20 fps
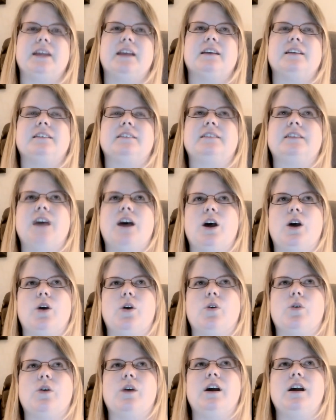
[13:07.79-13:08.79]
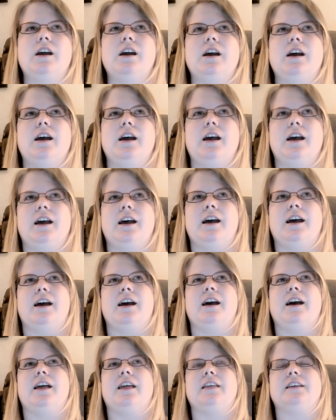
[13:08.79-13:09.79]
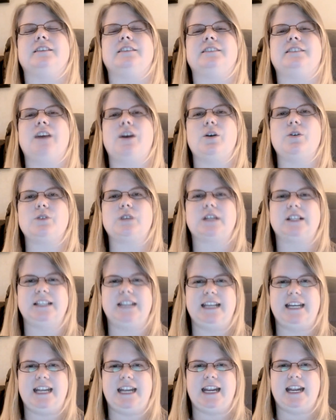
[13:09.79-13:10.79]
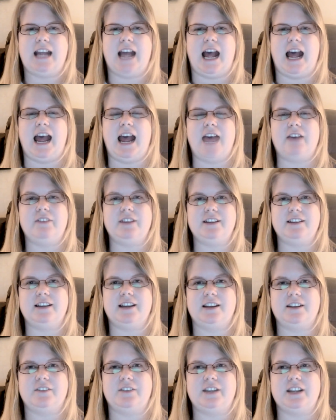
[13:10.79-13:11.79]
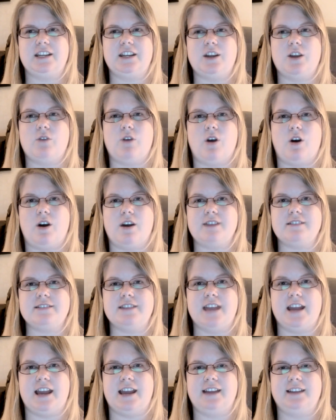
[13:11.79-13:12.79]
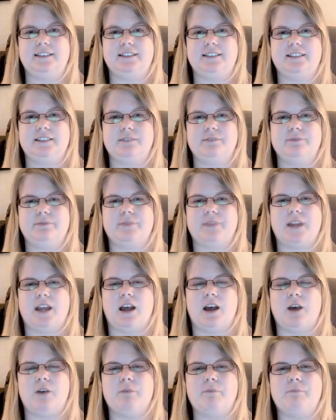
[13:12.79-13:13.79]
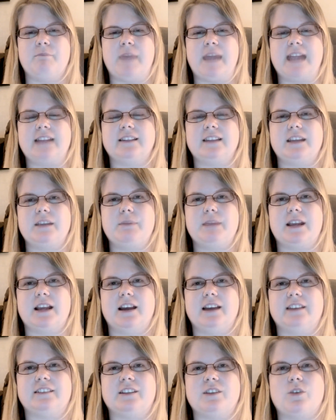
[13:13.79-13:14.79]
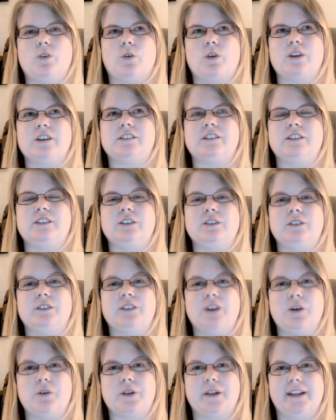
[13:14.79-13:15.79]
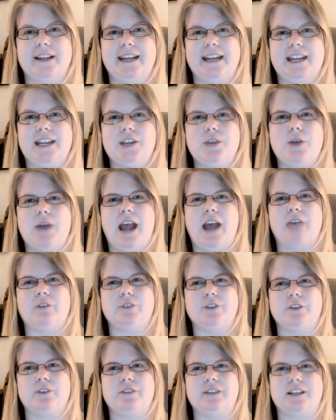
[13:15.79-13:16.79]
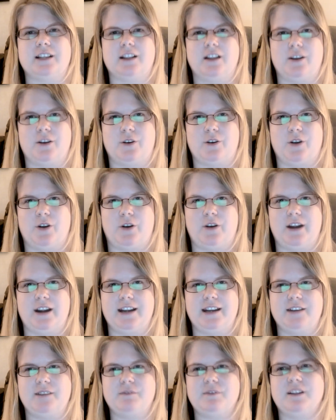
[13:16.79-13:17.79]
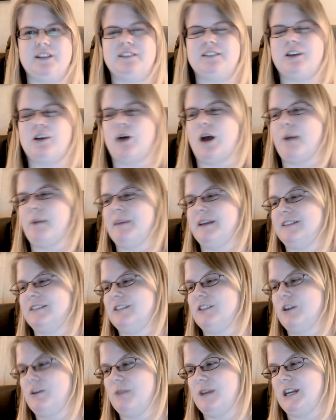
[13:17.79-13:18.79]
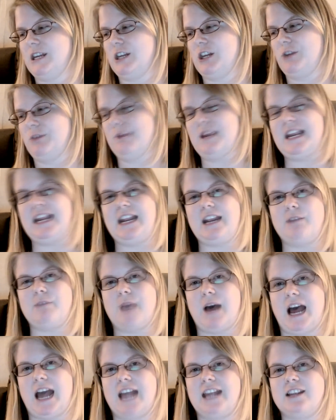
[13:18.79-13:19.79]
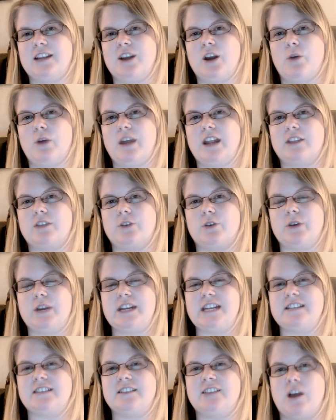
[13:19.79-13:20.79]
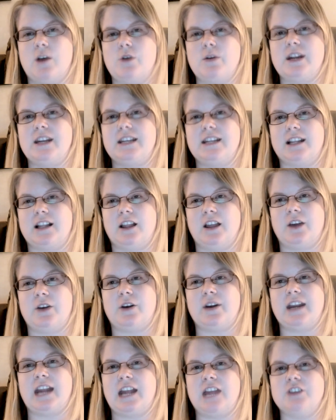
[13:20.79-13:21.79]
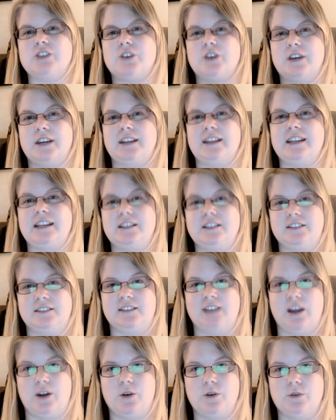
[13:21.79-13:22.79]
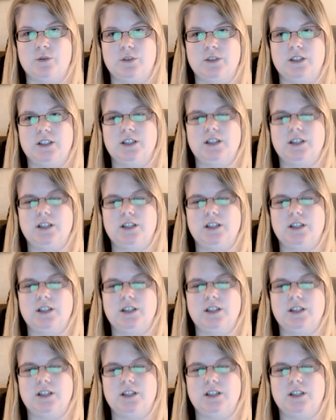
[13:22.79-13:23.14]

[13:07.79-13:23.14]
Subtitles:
so zone cleaning I haven't done a video on yet. Mainly because in order to do zone cleaning, you have to have decluttered already. So I'm assuming you mean by going through each zone and decluttering as you're in each zone.